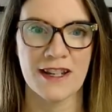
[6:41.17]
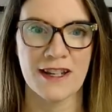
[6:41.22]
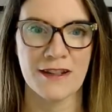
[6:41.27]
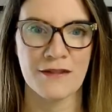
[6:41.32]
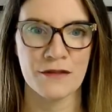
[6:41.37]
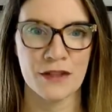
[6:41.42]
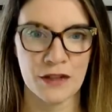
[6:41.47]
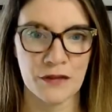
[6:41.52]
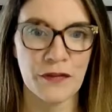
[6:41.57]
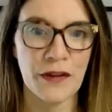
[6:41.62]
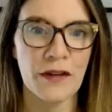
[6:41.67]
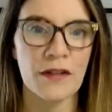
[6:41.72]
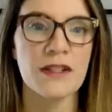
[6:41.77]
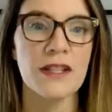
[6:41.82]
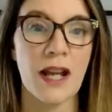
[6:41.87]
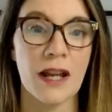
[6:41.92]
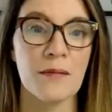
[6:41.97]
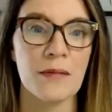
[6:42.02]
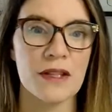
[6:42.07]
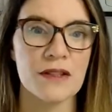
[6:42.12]
it's a very
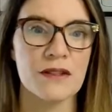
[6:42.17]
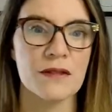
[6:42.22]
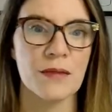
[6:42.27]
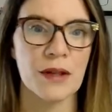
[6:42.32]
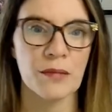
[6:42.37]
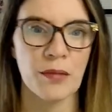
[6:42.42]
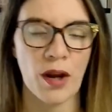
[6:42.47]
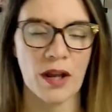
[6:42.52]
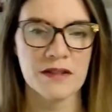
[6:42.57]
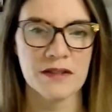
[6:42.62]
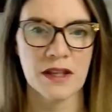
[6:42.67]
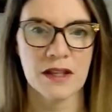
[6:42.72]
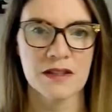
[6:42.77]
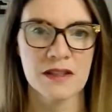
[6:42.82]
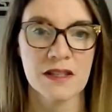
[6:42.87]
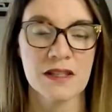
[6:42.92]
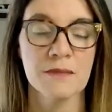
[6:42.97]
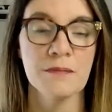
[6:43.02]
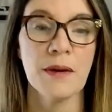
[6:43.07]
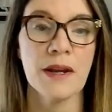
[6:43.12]
time consuming process,
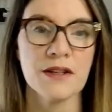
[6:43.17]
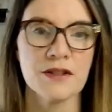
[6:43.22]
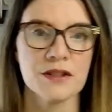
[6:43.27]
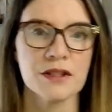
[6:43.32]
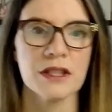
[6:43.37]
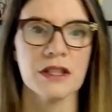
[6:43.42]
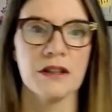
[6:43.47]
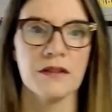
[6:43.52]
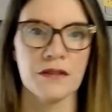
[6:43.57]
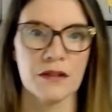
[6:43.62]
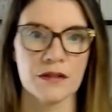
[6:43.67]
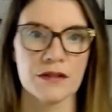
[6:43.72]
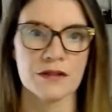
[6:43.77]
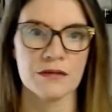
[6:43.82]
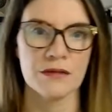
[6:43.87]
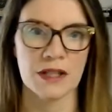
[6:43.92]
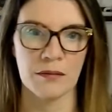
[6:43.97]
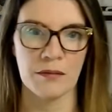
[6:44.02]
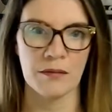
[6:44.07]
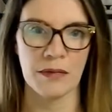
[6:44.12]
especially if you're
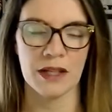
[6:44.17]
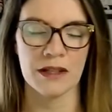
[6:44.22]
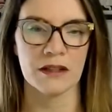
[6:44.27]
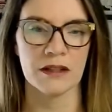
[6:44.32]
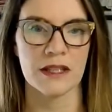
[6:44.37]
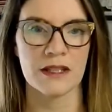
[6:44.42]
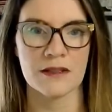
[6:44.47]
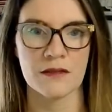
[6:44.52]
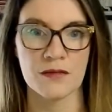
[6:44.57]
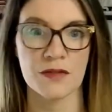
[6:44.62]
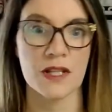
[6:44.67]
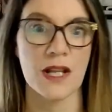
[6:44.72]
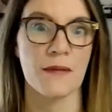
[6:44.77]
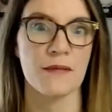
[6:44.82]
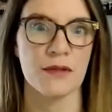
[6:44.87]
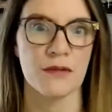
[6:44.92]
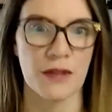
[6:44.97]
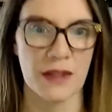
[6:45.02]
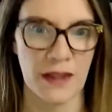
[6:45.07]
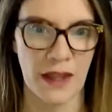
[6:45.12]
doing it manually. So
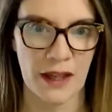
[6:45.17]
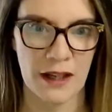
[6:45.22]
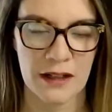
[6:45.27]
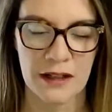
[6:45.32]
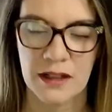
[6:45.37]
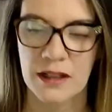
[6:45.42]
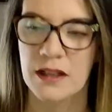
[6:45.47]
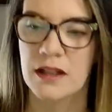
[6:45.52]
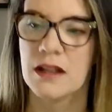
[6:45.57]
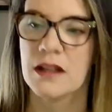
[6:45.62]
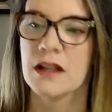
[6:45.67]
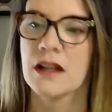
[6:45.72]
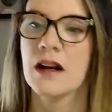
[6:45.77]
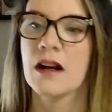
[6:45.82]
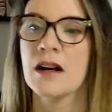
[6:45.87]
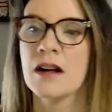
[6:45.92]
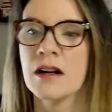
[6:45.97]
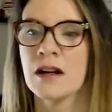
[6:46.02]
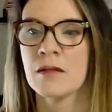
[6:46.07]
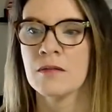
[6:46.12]
stop doing
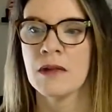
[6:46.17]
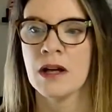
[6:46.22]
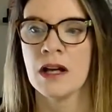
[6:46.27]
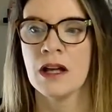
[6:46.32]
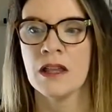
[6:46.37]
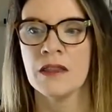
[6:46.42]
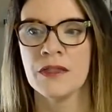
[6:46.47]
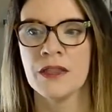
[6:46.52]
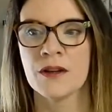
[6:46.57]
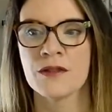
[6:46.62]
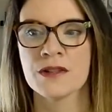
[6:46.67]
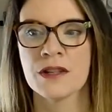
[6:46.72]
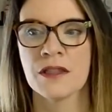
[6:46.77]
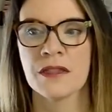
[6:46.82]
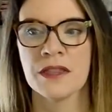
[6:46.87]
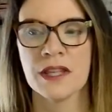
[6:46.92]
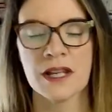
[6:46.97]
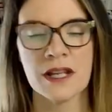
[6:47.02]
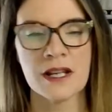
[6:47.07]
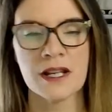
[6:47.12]
that. There's
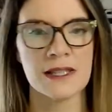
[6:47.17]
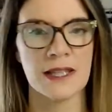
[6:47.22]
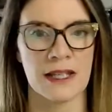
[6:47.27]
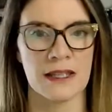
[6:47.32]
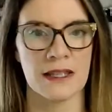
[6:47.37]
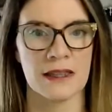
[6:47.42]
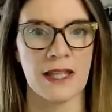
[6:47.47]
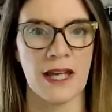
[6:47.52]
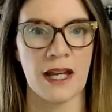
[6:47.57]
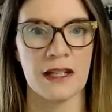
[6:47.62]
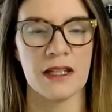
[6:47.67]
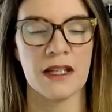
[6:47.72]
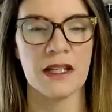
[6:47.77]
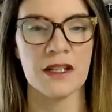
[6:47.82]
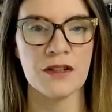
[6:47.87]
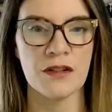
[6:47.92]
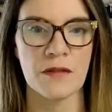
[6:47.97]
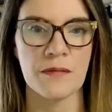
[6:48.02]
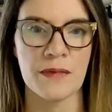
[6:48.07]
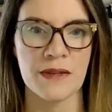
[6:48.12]
things like that
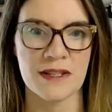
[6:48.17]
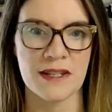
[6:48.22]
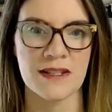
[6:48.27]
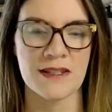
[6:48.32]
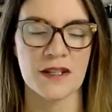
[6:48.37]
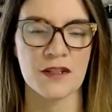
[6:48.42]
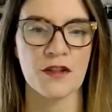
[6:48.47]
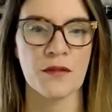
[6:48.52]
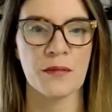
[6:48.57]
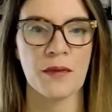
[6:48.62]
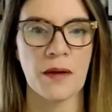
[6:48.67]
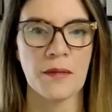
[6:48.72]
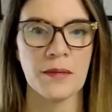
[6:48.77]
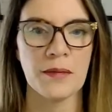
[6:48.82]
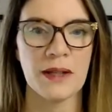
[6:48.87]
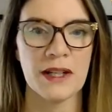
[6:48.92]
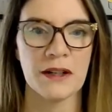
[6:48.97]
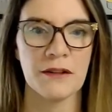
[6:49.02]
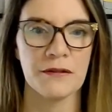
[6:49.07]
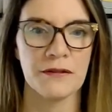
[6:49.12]
in your business that you're
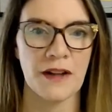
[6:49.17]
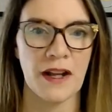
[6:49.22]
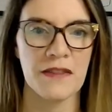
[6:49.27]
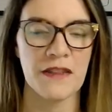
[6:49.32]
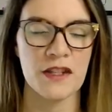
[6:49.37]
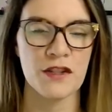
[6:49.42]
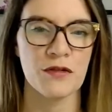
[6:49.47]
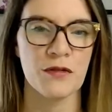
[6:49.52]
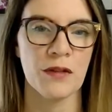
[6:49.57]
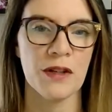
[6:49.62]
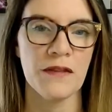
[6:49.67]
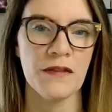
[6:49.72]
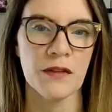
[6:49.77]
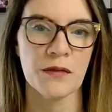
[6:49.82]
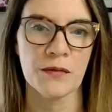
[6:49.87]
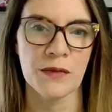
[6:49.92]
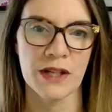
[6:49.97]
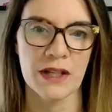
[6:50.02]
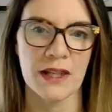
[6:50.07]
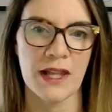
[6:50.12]
probably going to find that you don't
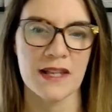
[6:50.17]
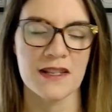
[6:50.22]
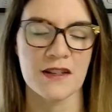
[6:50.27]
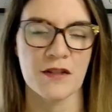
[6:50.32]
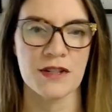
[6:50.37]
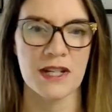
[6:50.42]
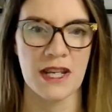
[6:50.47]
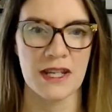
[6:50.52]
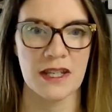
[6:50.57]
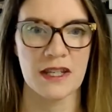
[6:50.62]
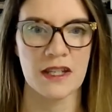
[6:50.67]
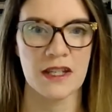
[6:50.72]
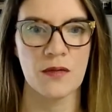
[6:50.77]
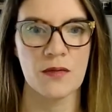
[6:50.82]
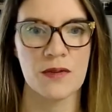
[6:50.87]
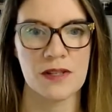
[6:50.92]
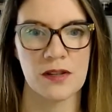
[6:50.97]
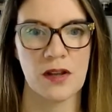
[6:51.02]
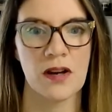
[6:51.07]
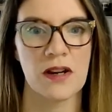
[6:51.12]
even realize are taking you
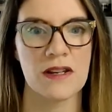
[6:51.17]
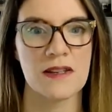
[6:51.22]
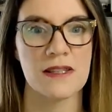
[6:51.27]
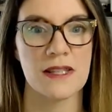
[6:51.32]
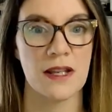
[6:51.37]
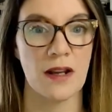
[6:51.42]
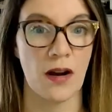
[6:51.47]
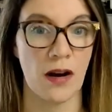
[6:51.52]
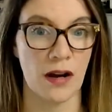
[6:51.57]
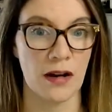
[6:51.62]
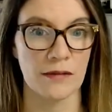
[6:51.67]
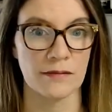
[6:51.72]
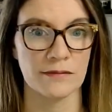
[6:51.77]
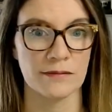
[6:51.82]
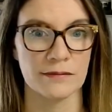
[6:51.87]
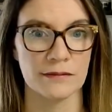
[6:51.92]
as long as they are.